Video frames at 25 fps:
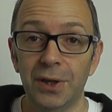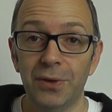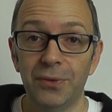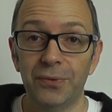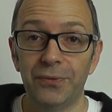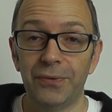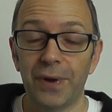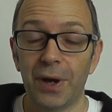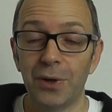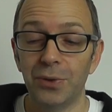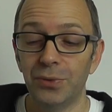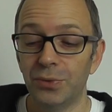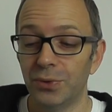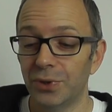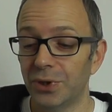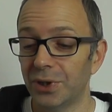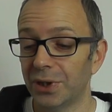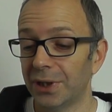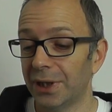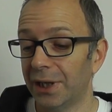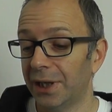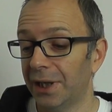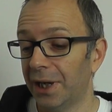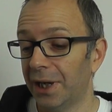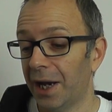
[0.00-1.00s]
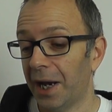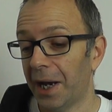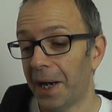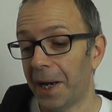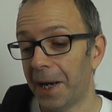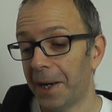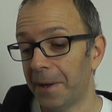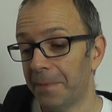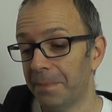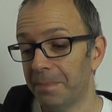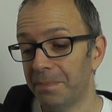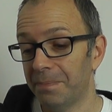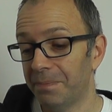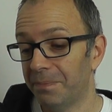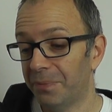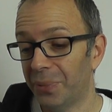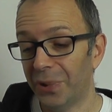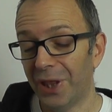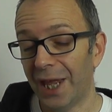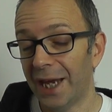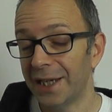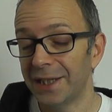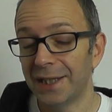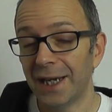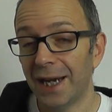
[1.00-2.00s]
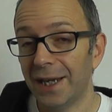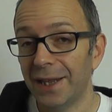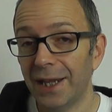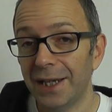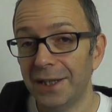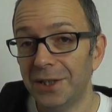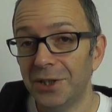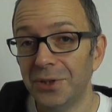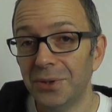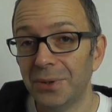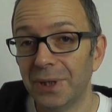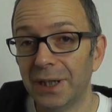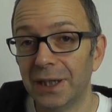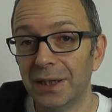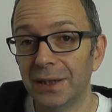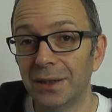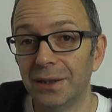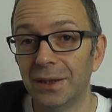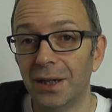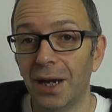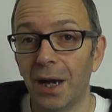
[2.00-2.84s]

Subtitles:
phones, but that's how they do it.